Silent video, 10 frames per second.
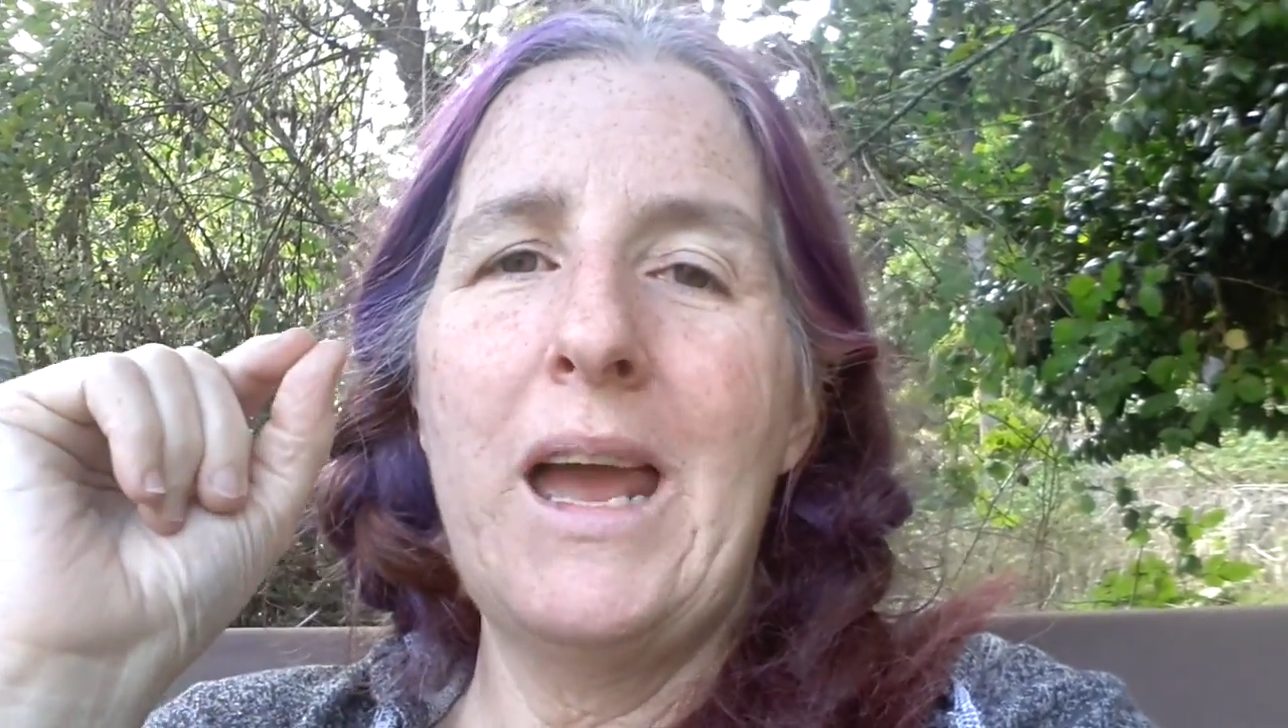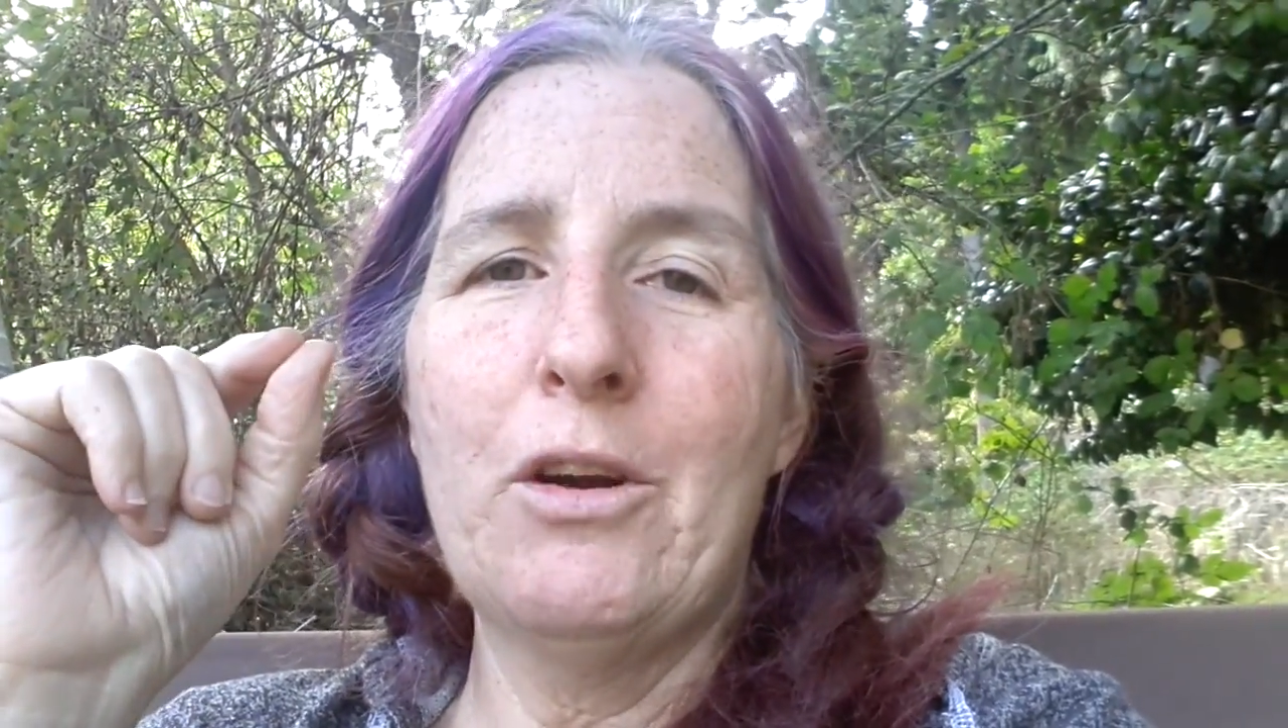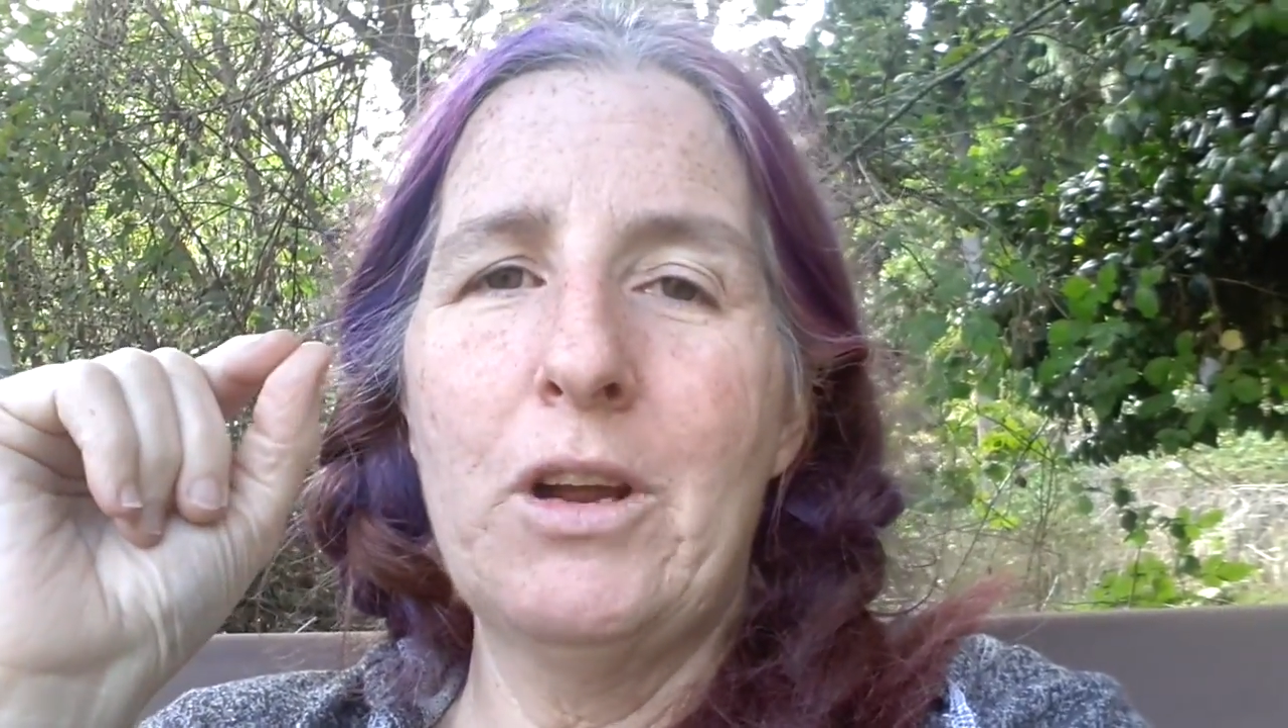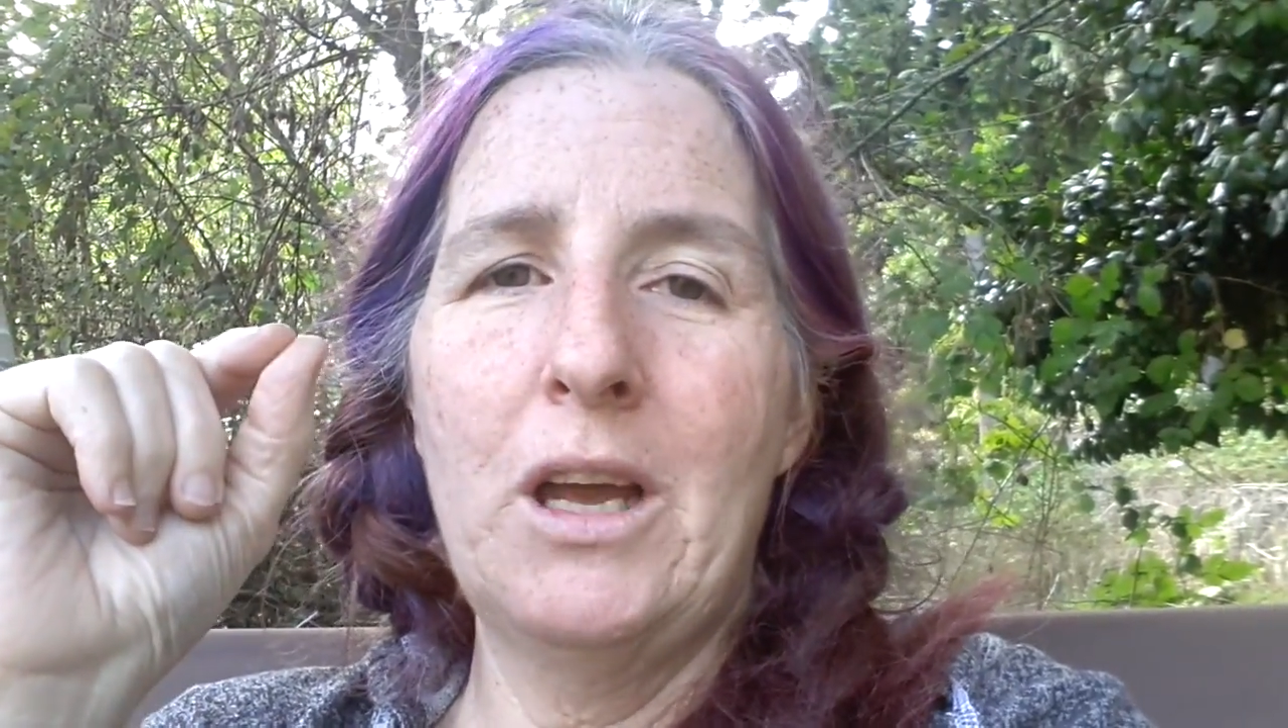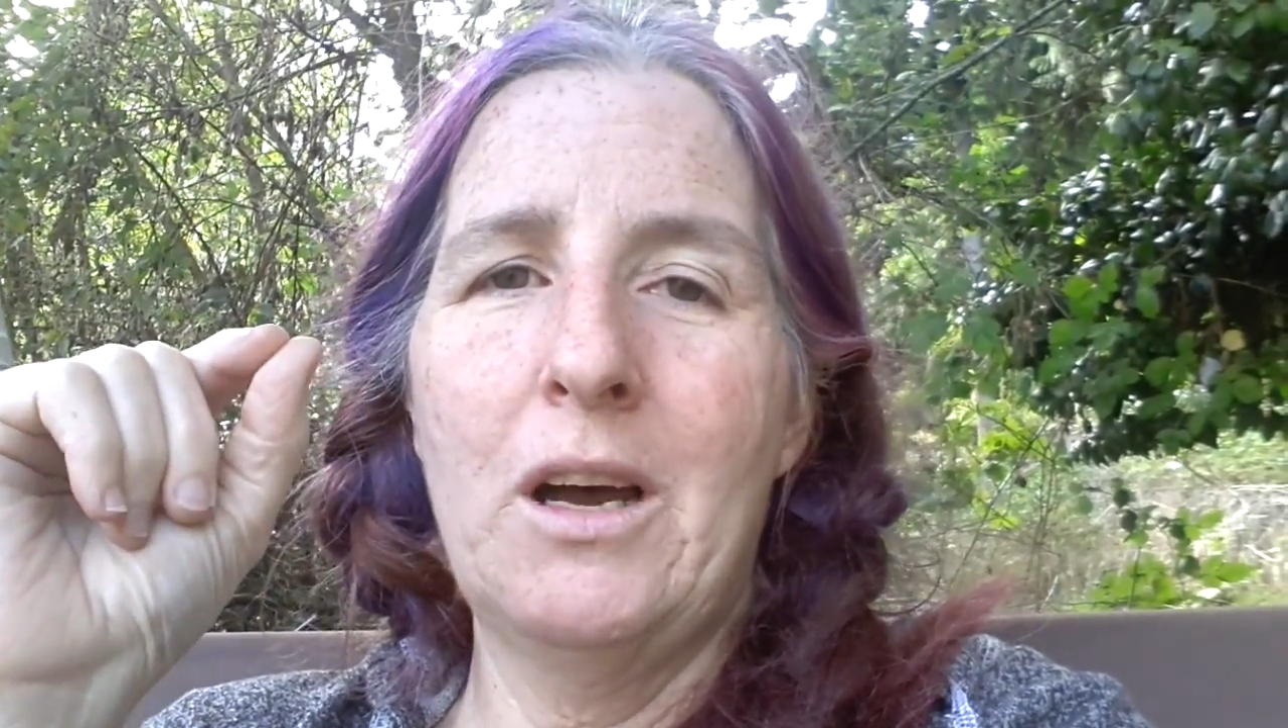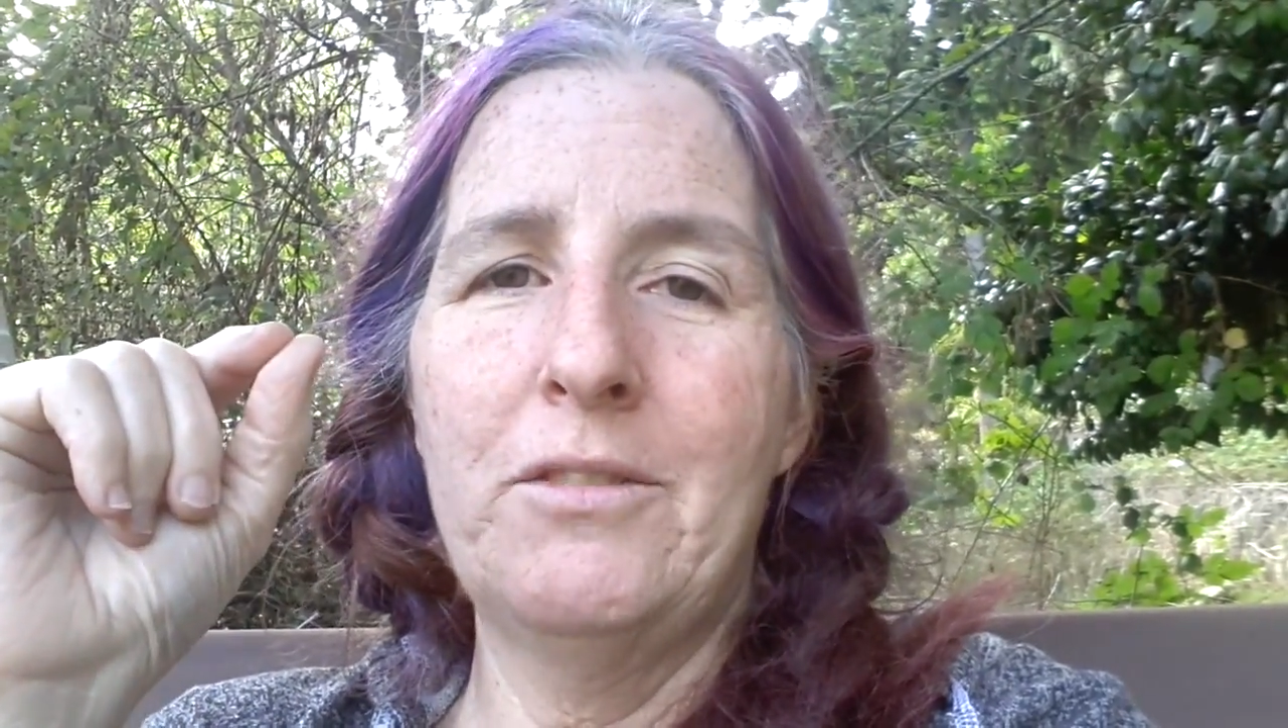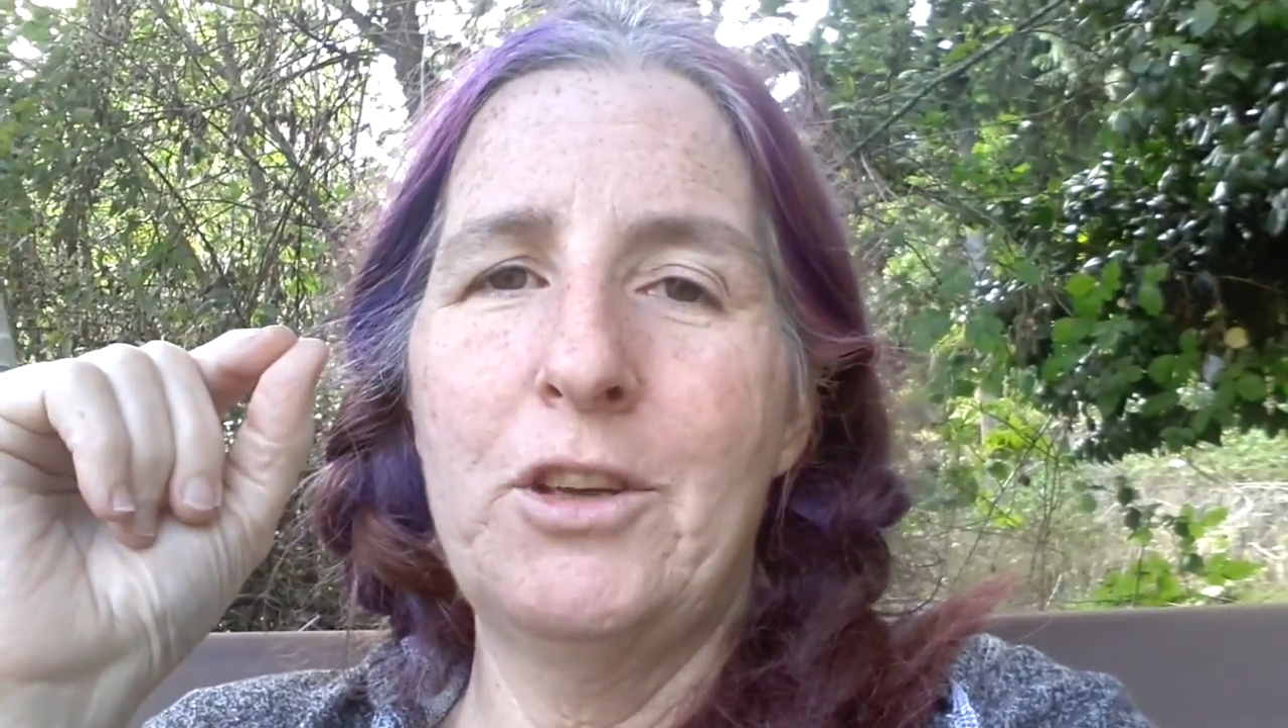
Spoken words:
area of